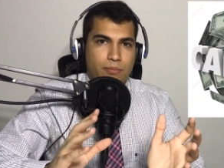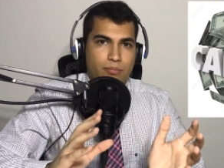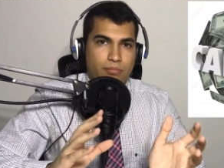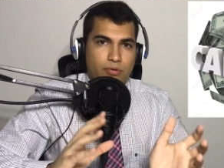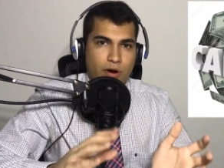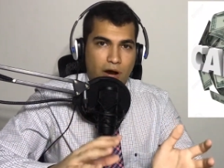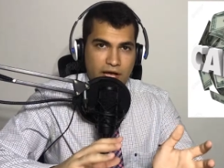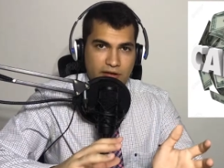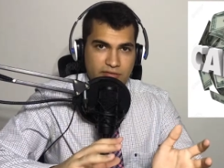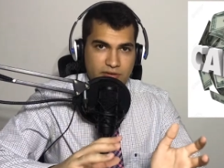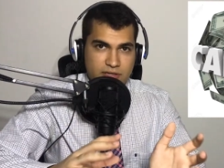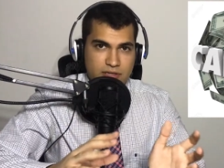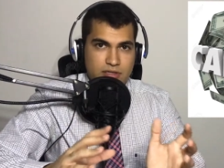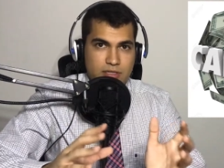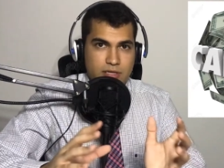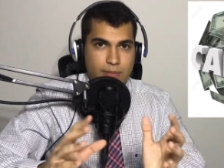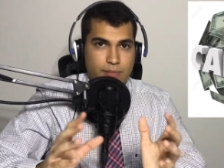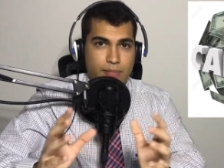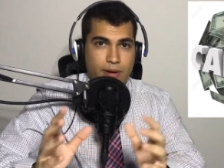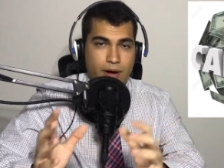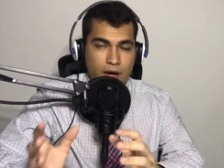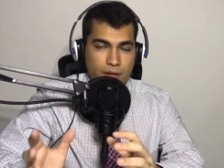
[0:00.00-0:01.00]
private to
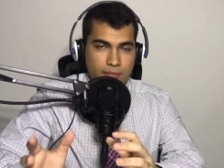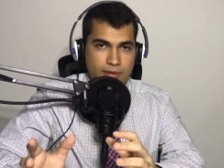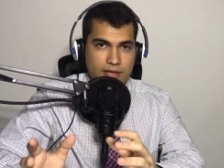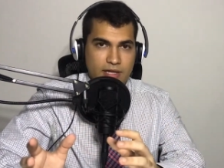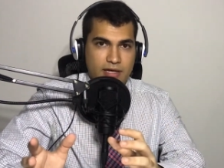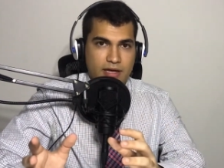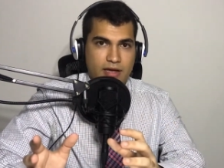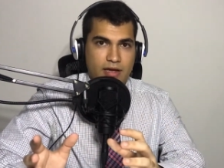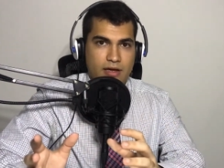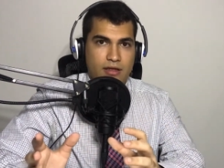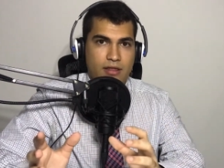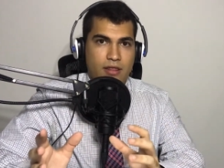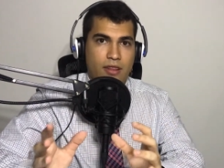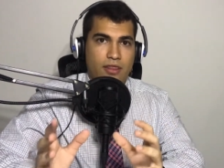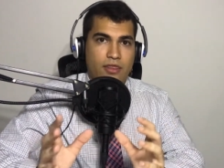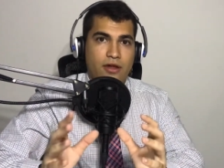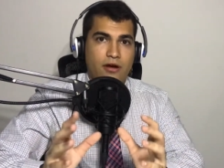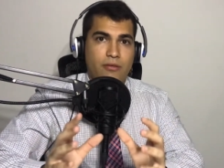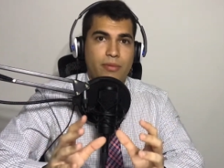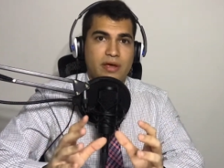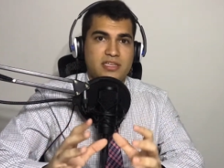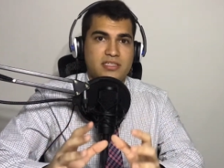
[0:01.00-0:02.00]
public,
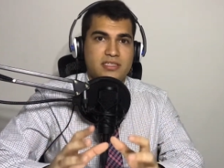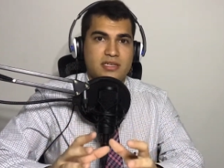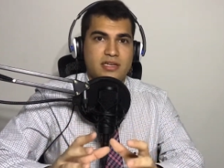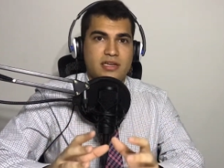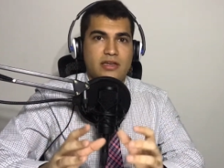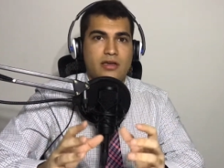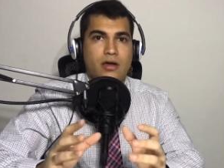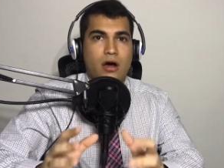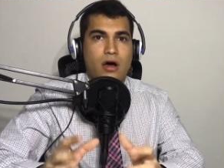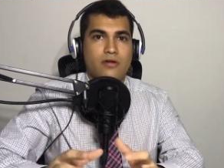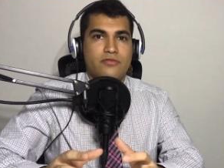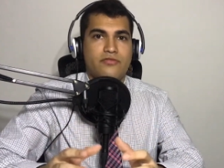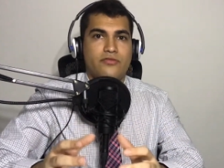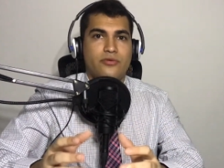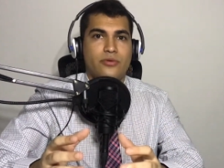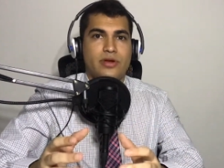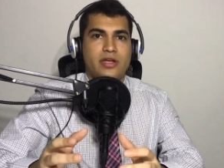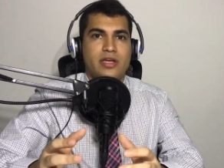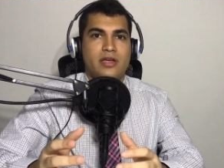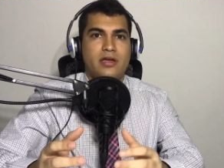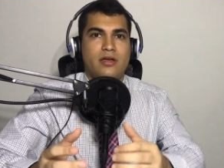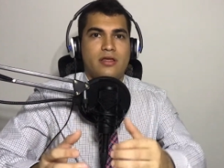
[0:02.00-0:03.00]
they're basically
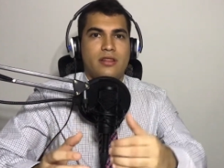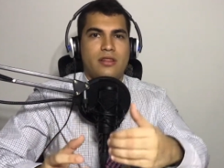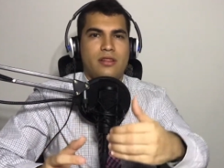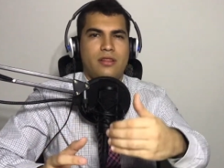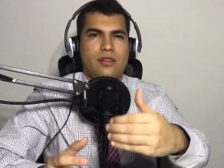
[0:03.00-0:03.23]
offering